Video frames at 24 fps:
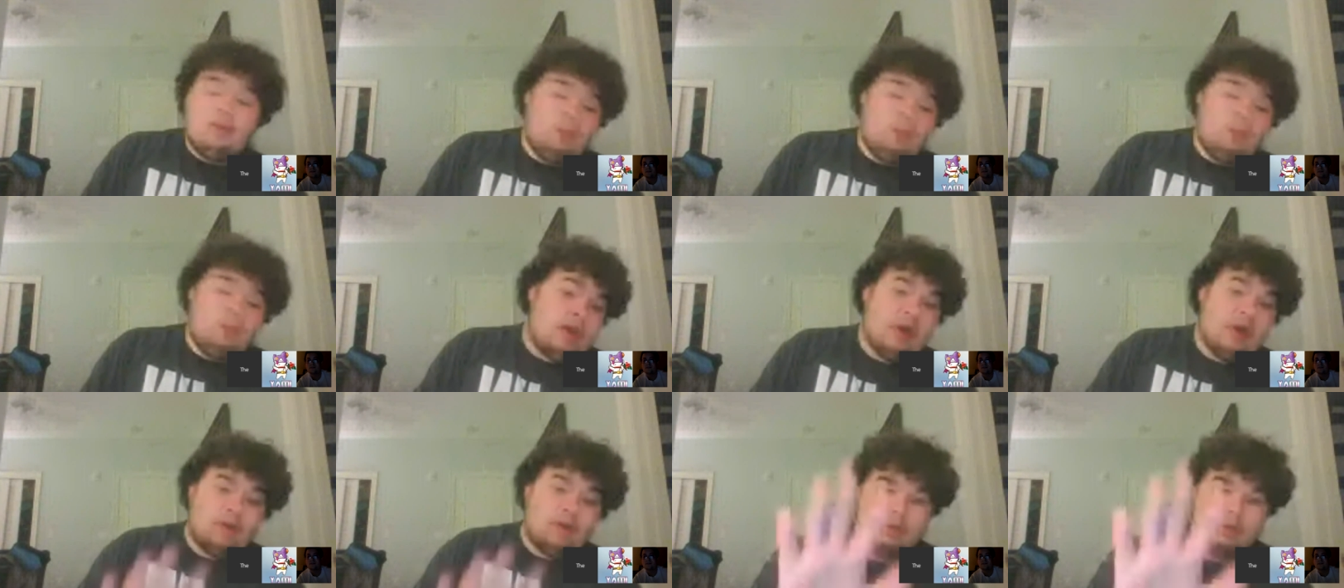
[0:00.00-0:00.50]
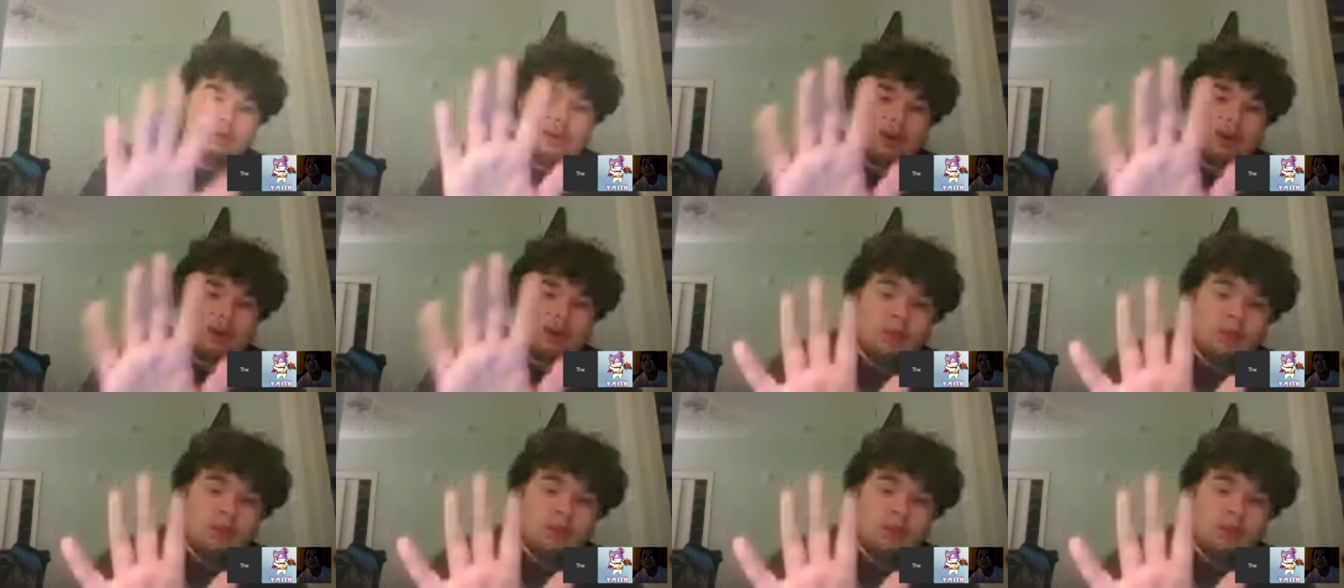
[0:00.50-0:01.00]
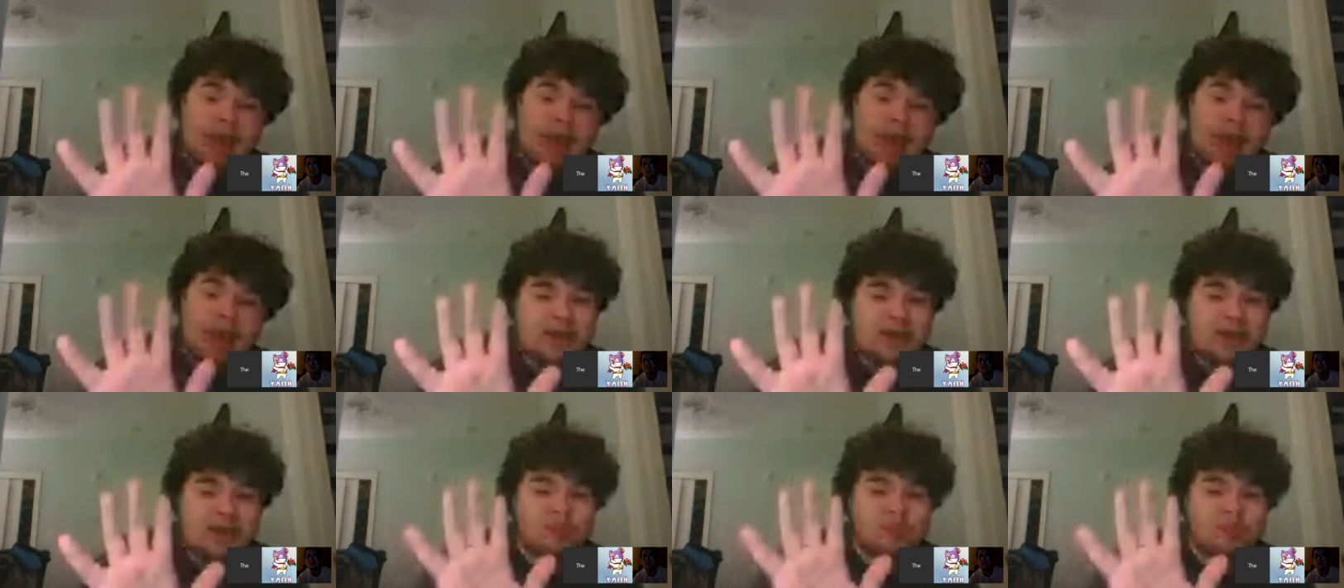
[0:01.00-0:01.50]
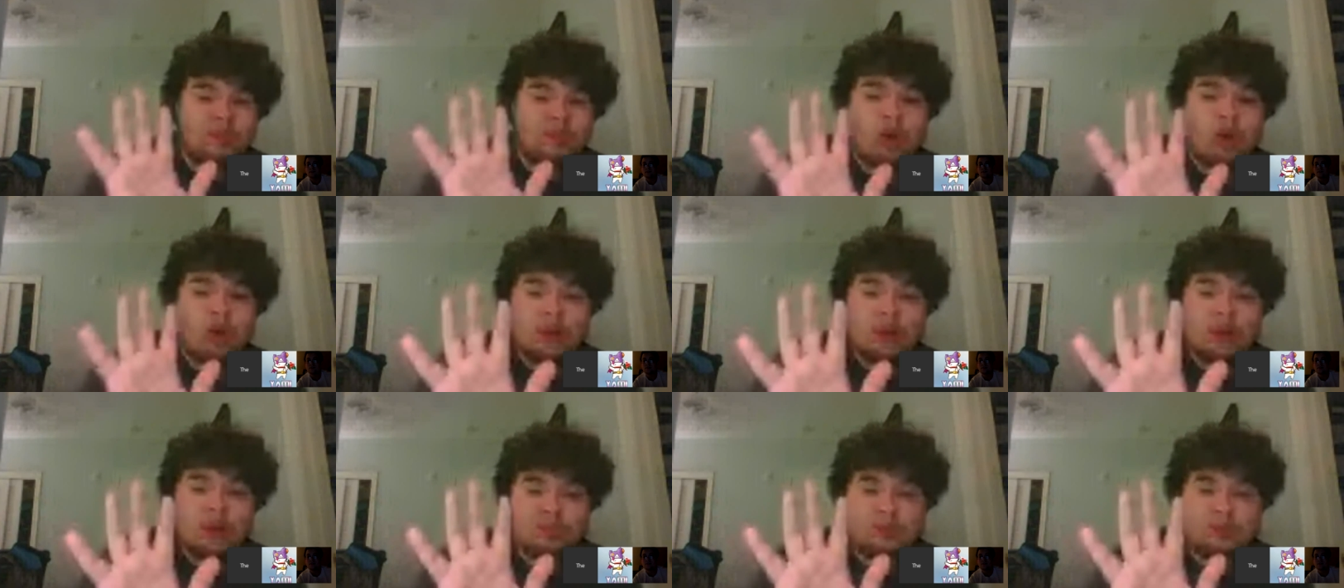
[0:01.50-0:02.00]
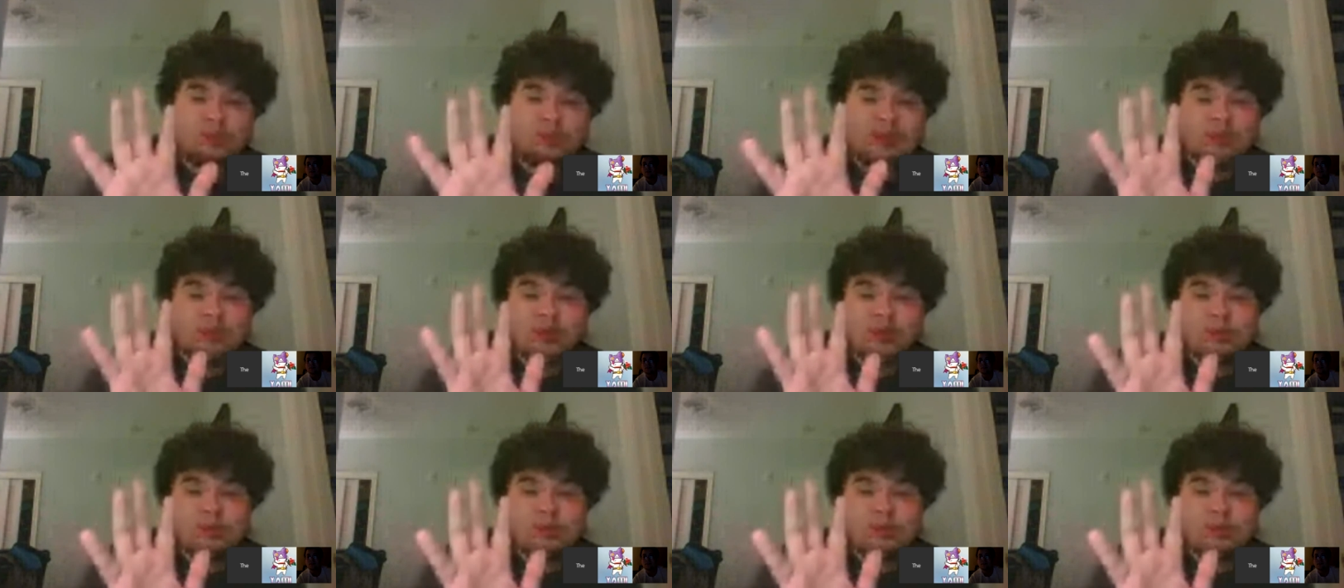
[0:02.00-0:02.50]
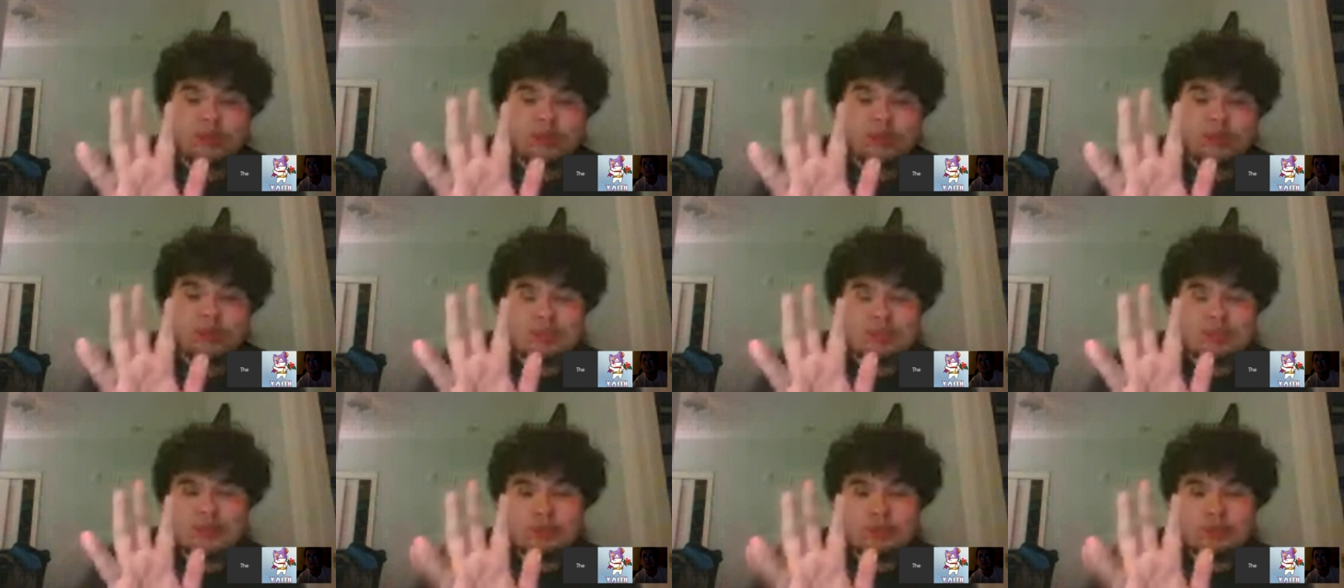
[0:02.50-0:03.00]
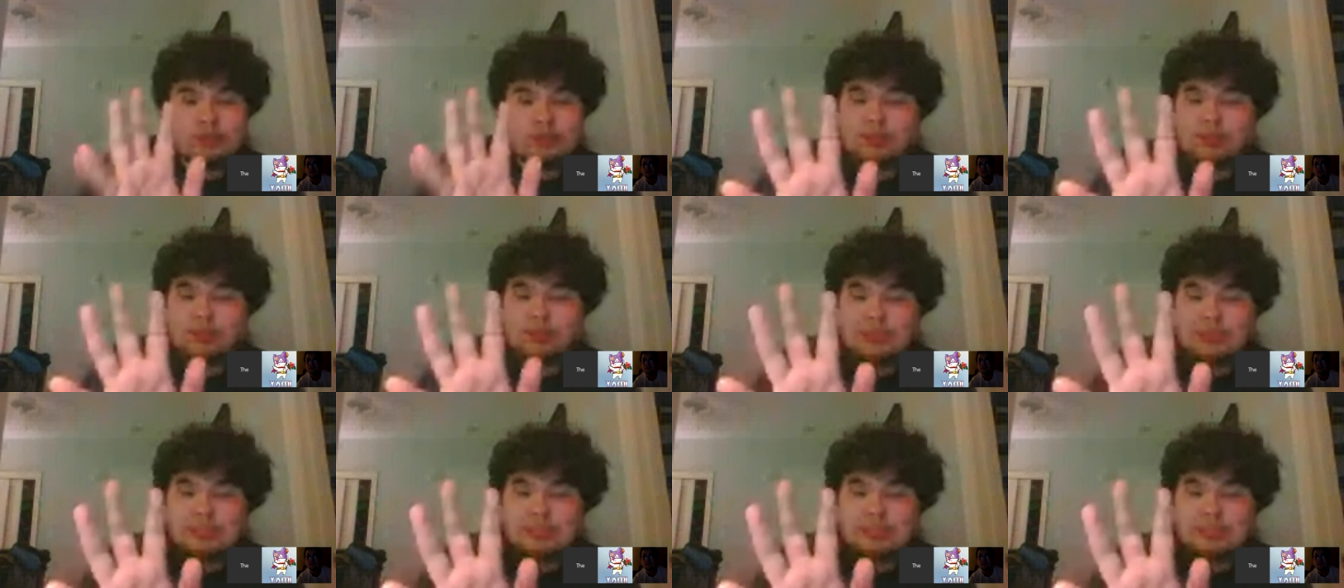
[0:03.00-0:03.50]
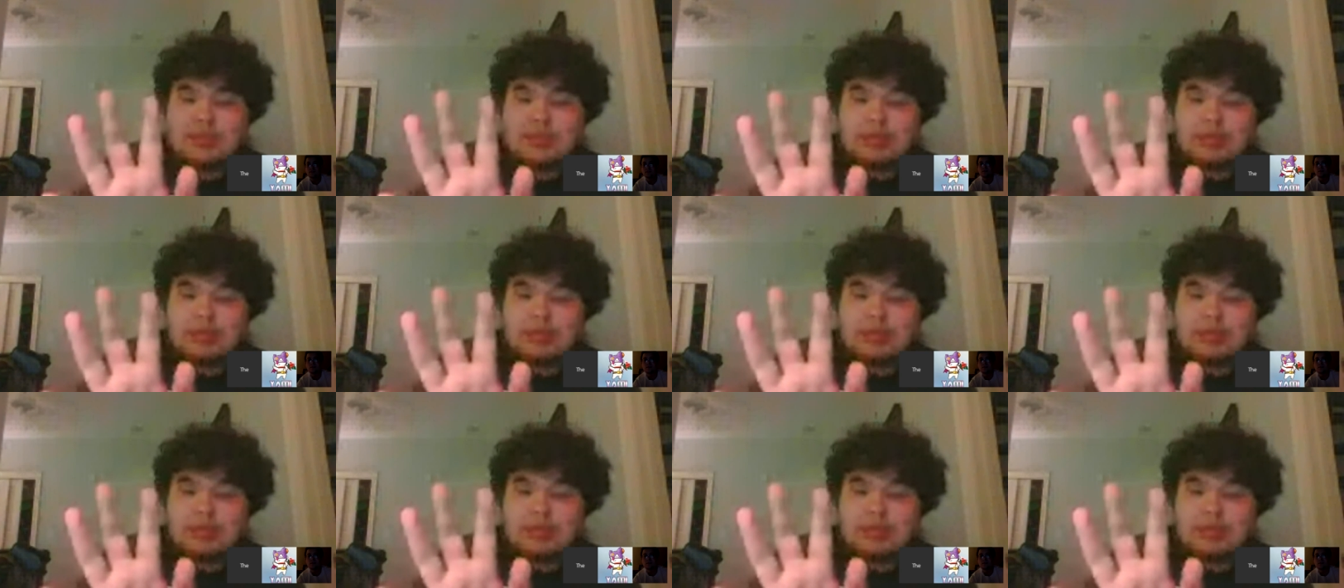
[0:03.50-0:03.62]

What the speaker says: while badass and awesome as Young Justice was,